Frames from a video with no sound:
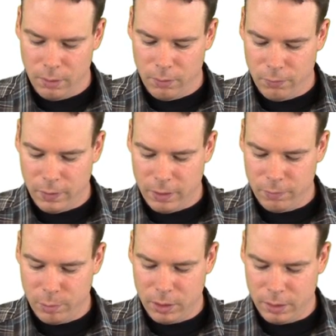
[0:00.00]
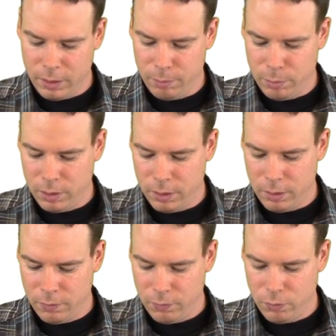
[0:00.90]
5 pi
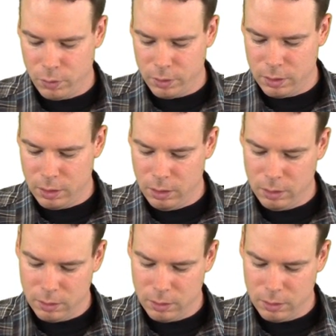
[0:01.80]
by 14.